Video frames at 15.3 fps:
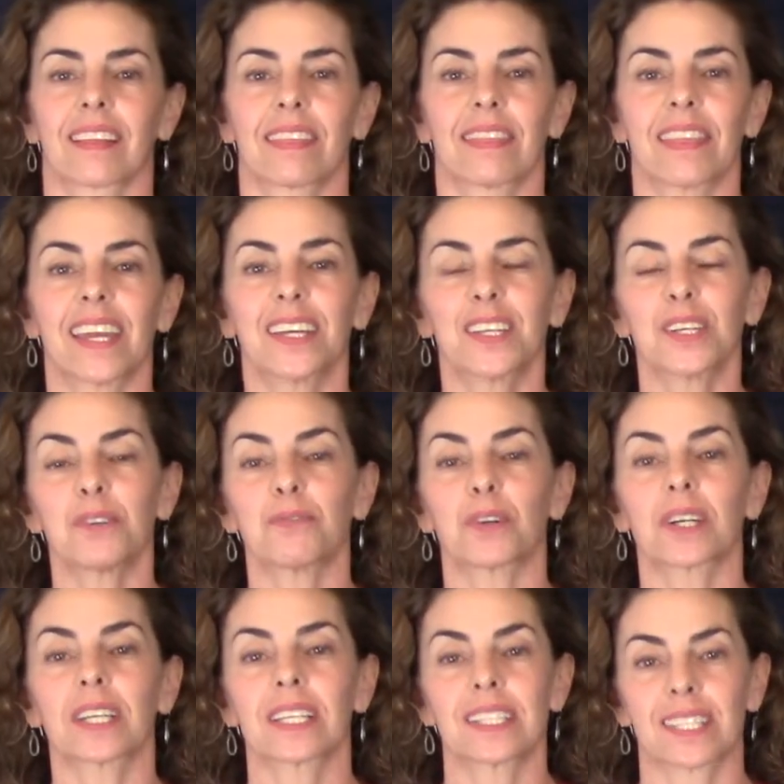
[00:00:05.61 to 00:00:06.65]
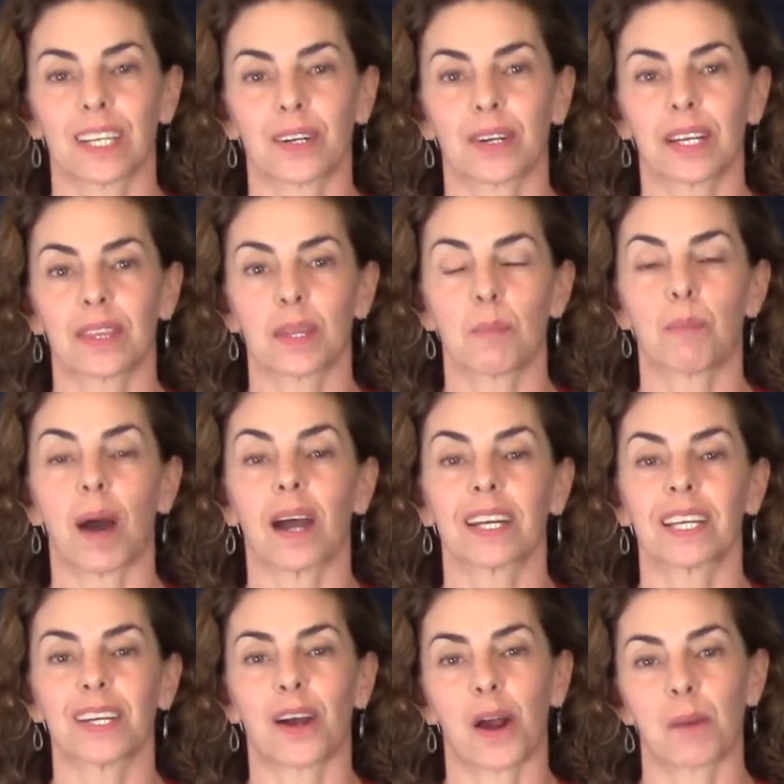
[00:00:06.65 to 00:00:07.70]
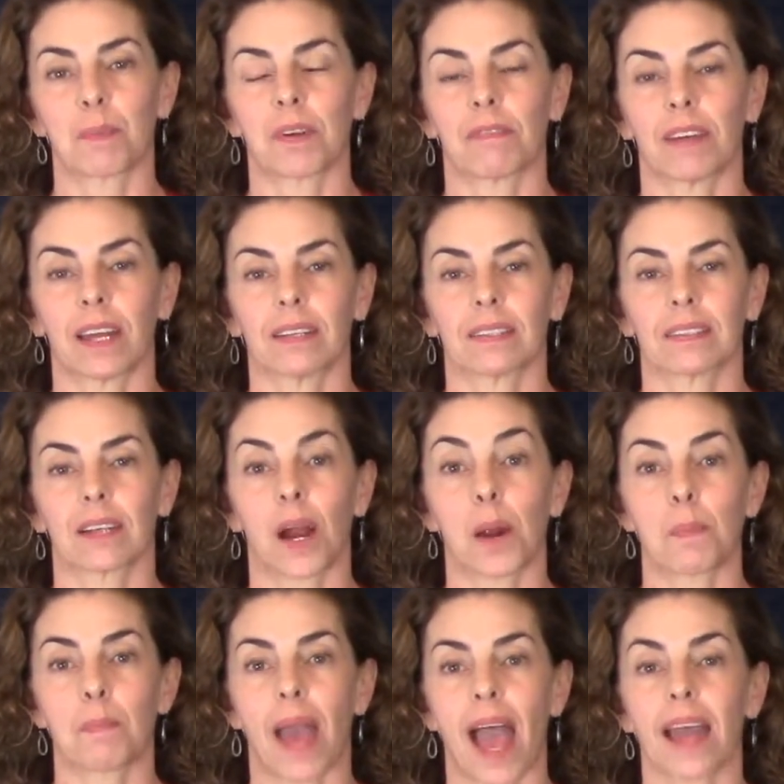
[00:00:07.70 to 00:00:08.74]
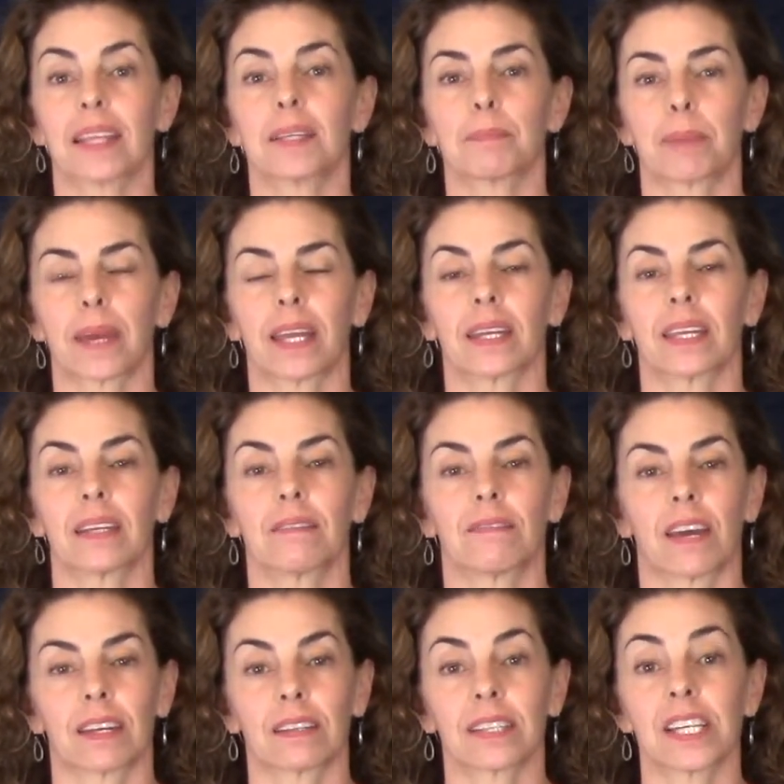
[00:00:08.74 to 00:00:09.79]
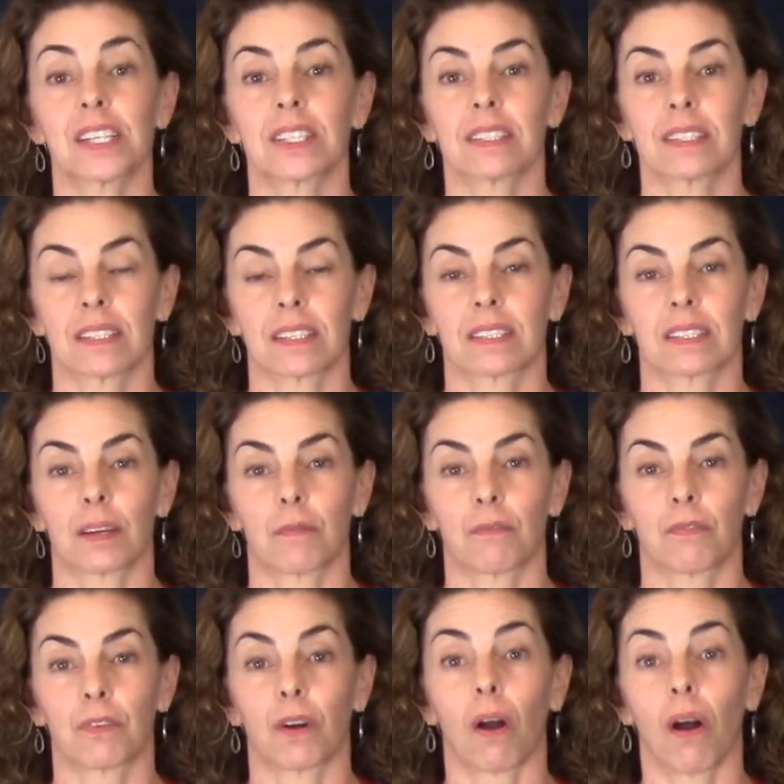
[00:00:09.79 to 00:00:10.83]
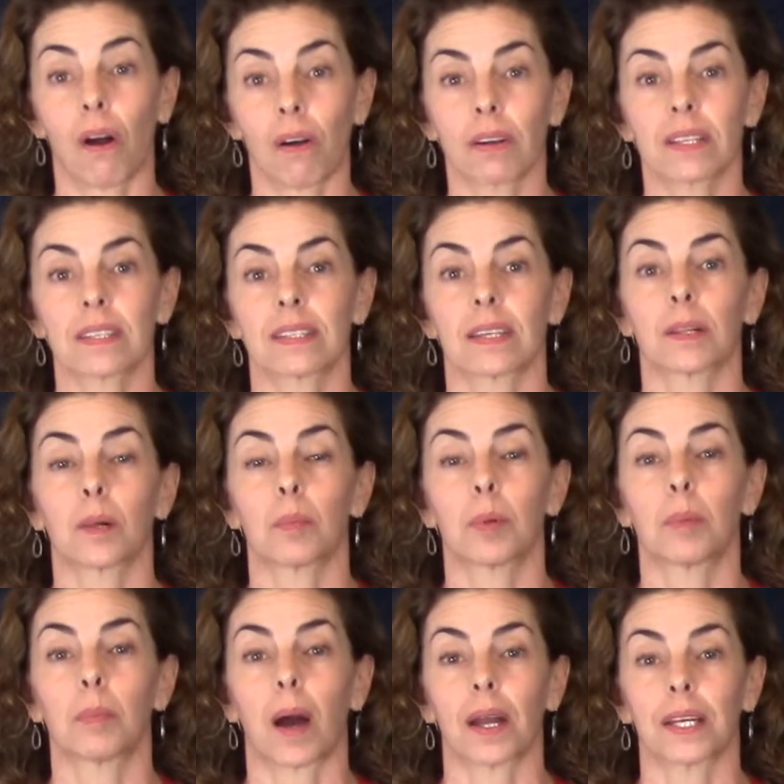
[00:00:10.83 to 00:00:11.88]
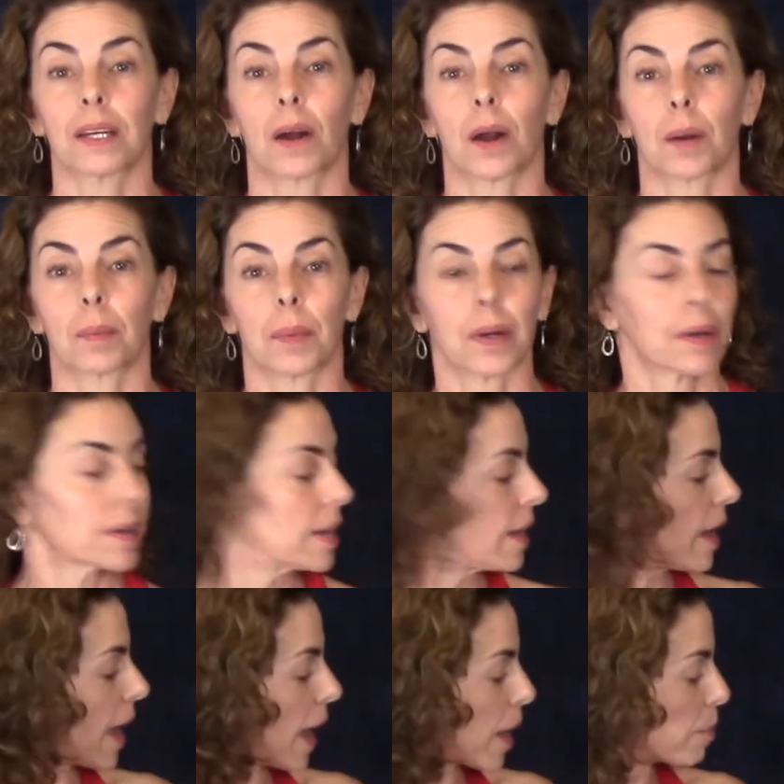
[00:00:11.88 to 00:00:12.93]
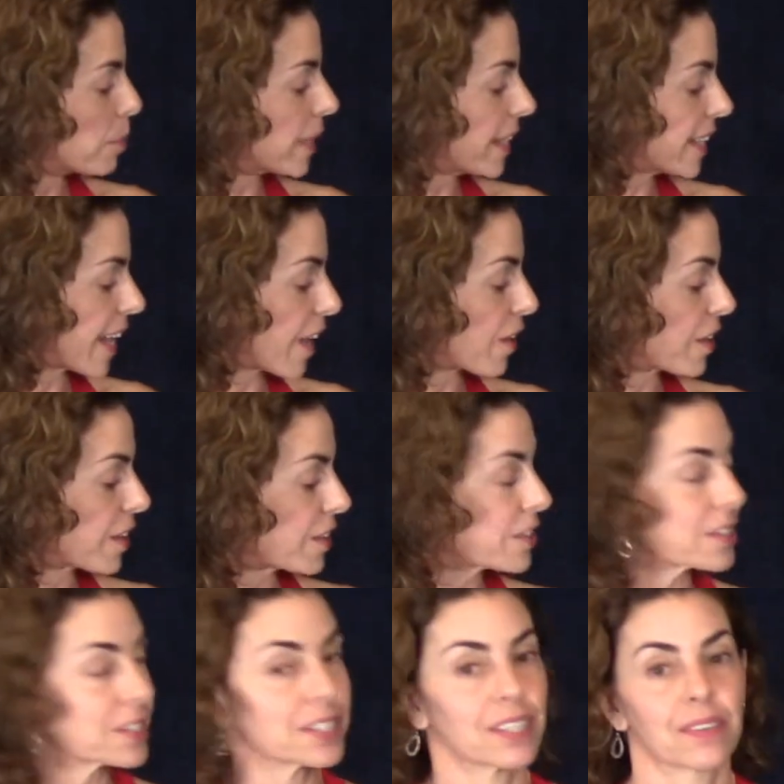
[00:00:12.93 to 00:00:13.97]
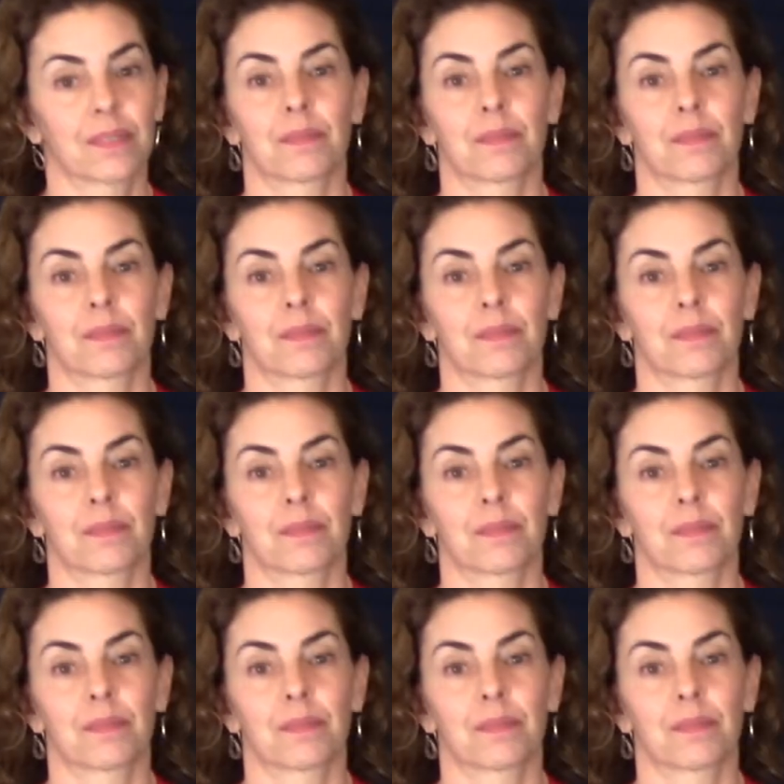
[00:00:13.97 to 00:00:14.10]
Thank you for considering the Body Armor Vent, our patent-pending ventilation system for all concealable body armor and plate carriers.